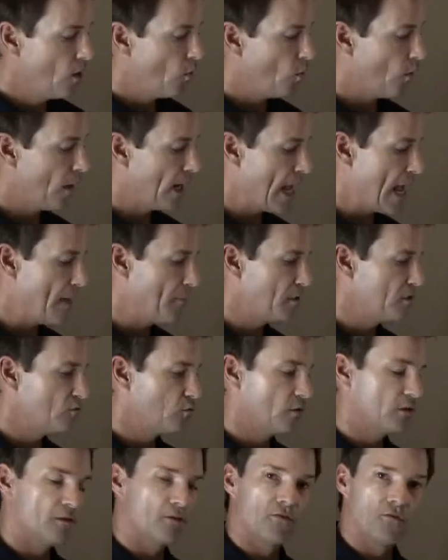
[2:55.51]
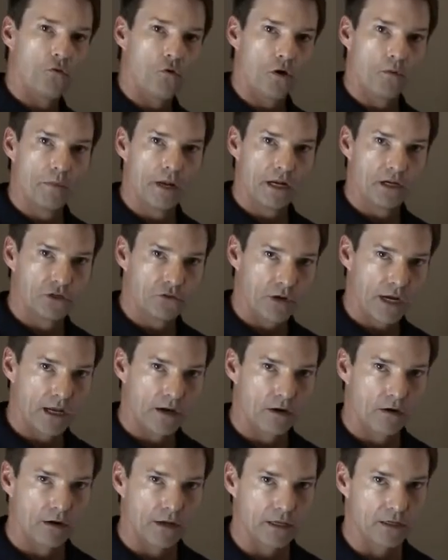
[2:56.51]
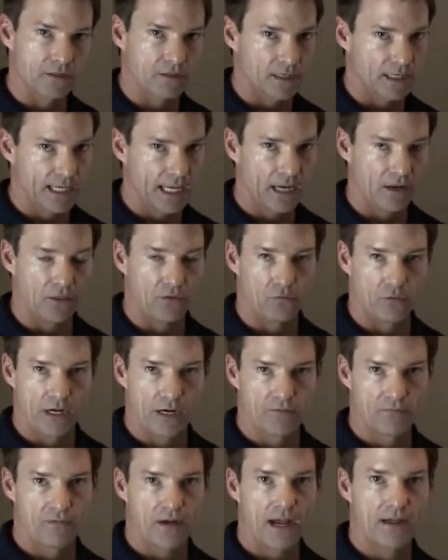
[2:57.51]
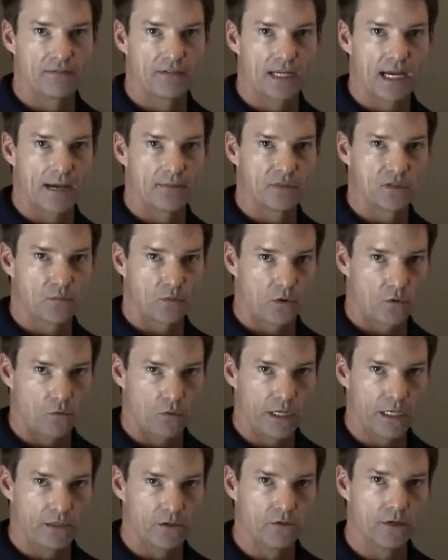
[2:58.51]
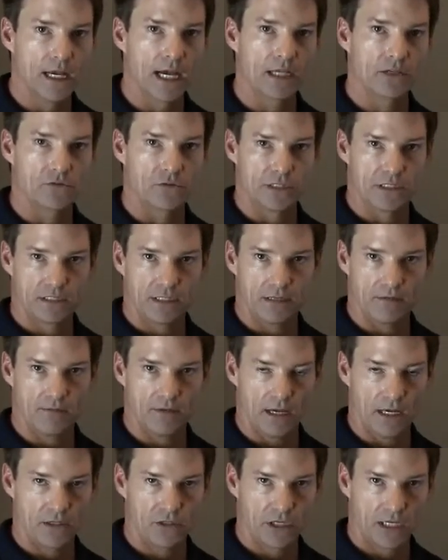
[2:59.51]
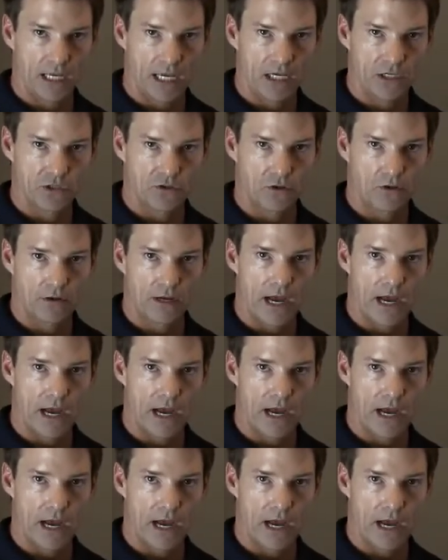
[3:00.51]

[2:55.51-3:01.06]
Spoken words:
What happens with the 4-minute trader is, again, 3 to 5 times per week, you guys receive educational